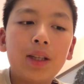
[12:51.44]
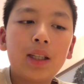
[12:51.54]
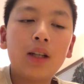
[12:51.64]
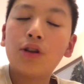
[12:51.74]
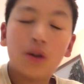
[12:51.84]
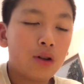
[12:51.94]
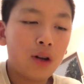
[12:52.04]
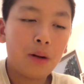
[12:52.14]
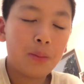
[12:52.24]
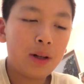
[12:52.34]
Since you're
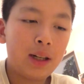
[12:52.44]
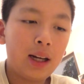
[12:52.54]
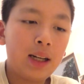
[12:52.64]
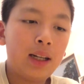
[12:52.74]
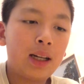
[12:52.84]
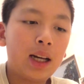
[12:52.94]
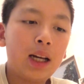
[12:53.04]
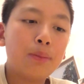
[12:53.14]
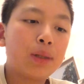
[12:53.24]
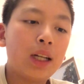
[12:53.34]
not playing any
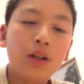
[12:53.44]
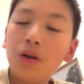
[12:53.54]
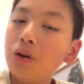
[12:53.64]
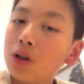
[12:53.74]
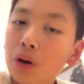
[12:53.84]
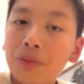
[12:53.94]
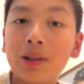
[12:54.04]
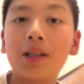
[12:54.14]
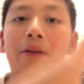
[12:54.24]
games, and YouTube is a